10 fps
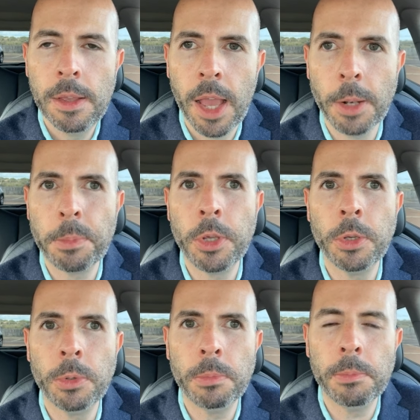help
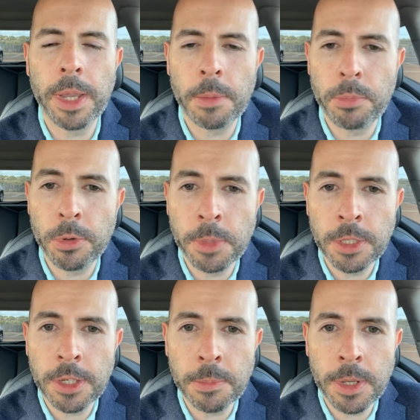you make
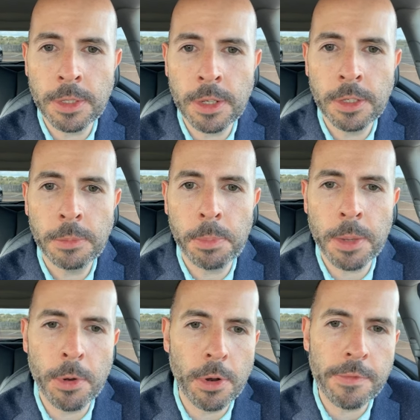improvements to your business,
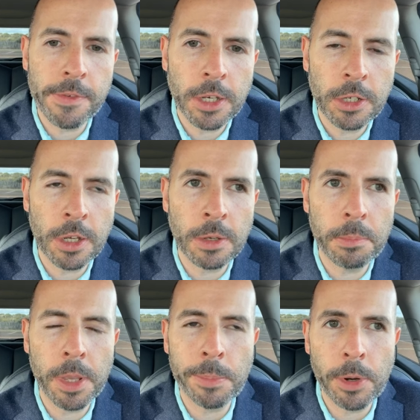be more
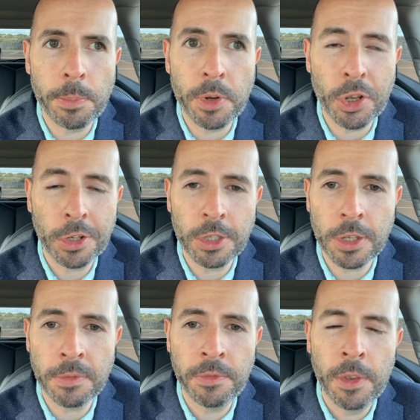efficient, be more
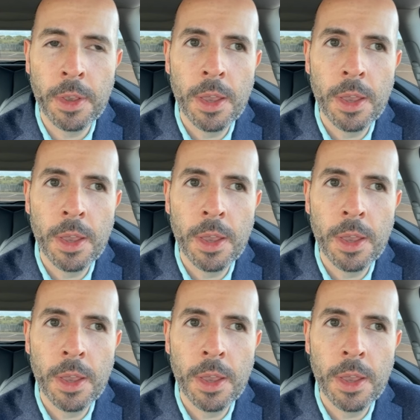productive.